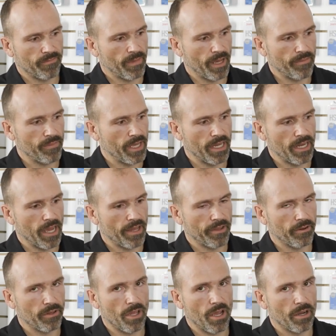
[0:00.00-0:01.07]
by being on
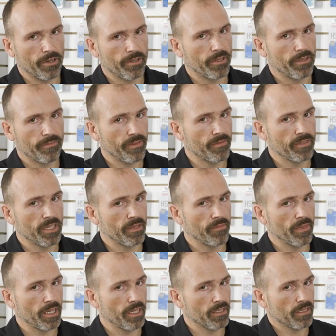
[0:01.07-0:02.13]
there longer than 15
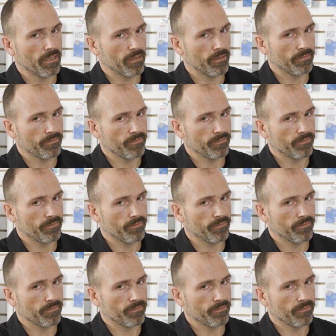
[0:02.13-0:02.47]
minutes.